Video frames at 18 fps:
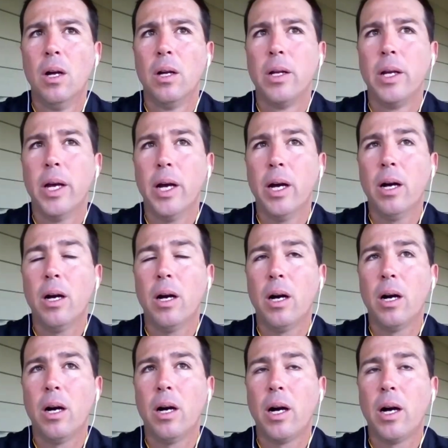Yeah,
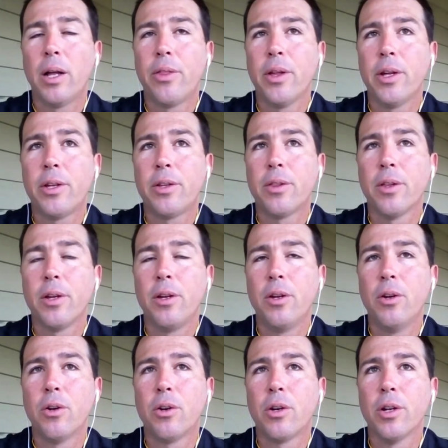I think that
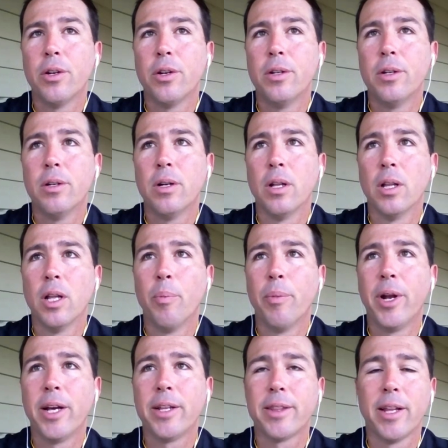you could
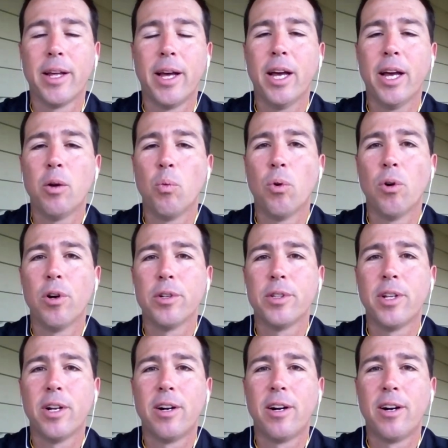eliminate the head word
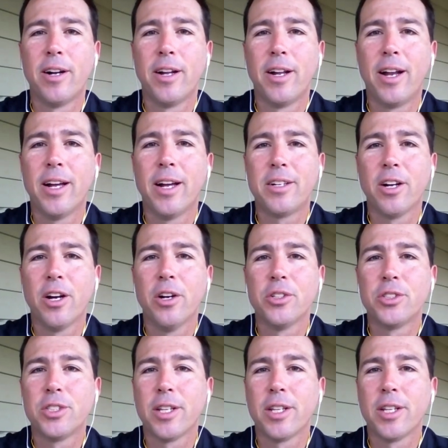there and head coach.